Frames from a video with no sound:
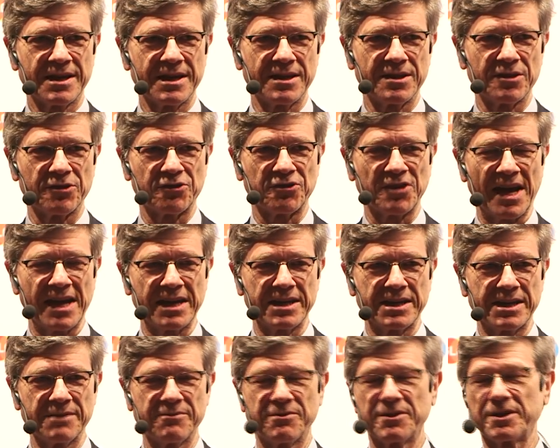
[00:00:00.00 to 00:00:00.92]
in the
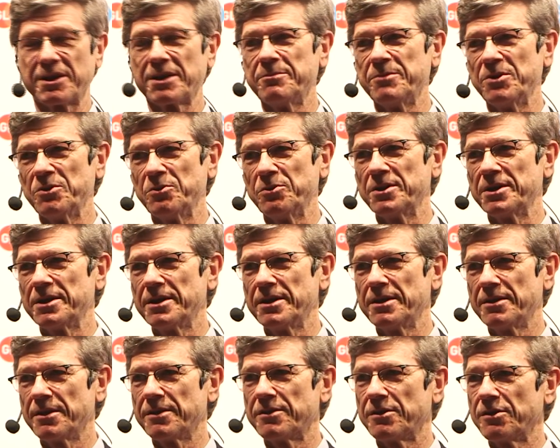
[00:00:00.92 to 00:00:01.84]
scientific
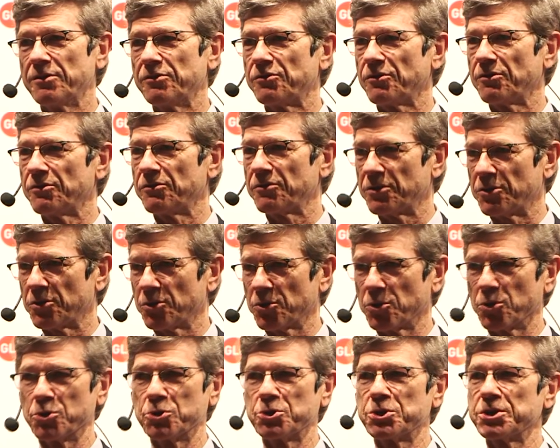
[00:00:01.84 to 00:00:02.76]
community that this is an
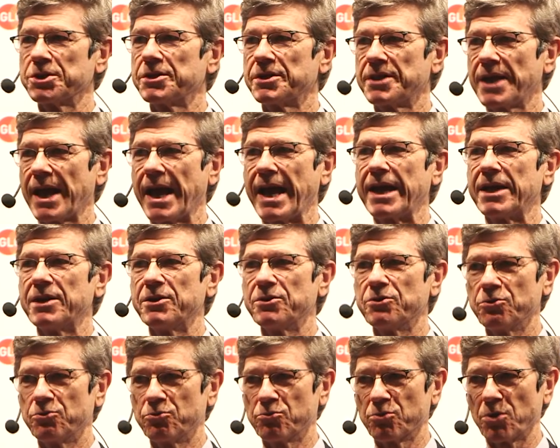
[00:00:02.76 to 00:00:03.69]
urgent
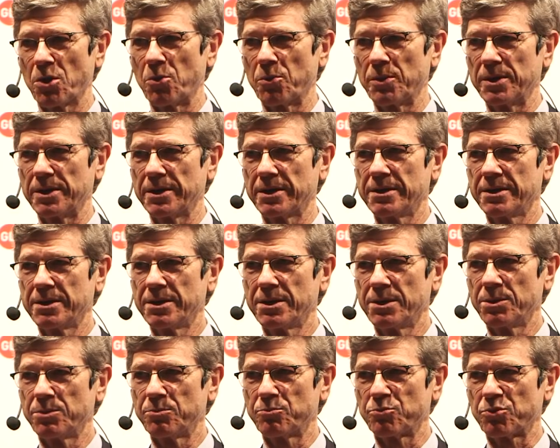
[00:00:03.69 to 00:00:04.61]
and growing
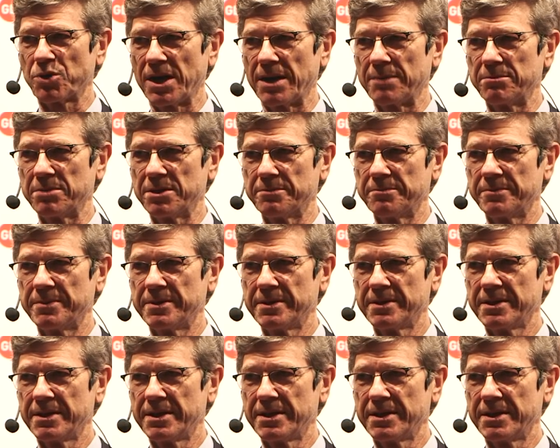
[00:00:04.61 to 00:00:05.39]
problem.